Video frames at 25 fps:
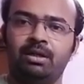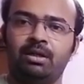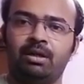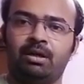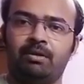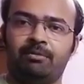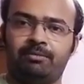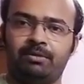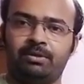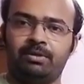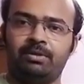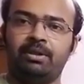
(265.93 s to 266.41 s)

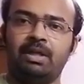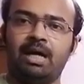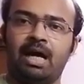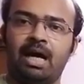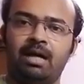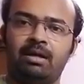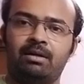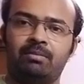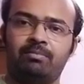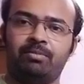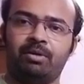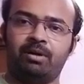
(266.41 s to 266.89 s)
after
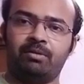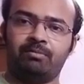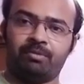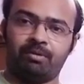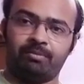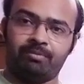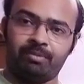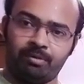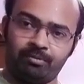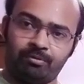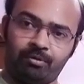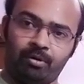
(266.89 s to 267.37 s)

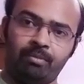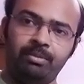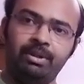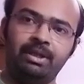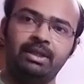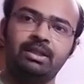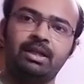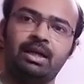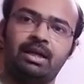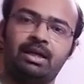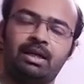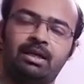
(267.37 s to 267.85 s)

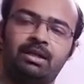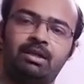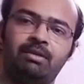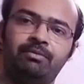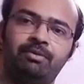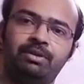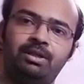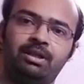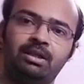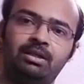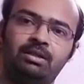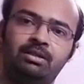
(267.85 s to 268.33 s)
performing that
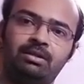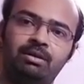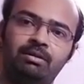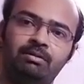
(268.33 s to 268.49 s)
activities,